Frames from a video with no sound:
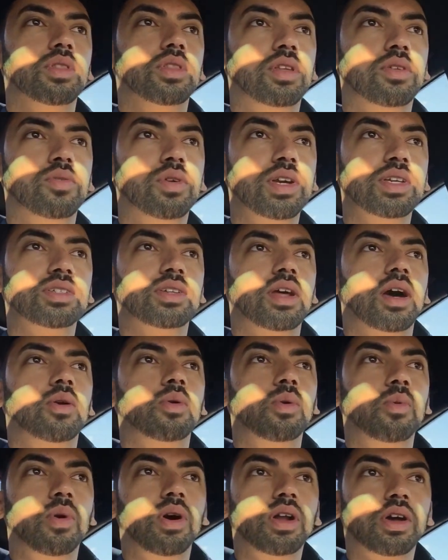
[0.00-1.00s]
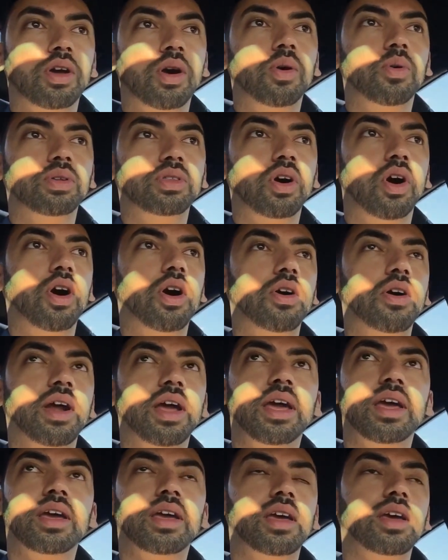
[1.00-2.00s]
the reason I would want to go with the
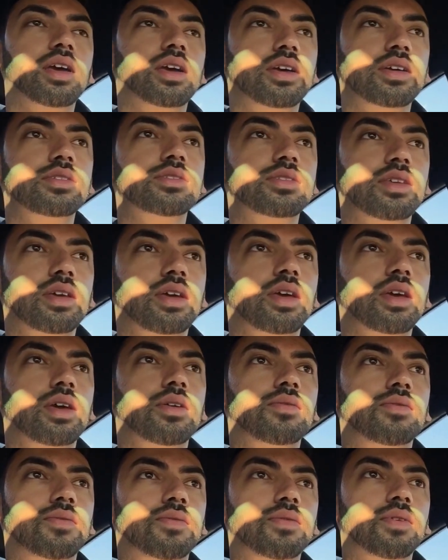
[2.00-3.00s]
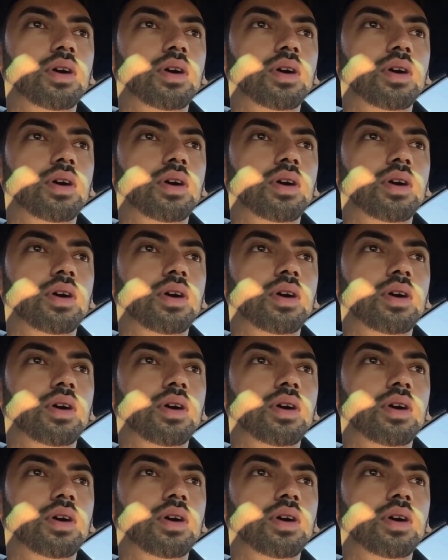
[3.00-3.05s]
R8 is if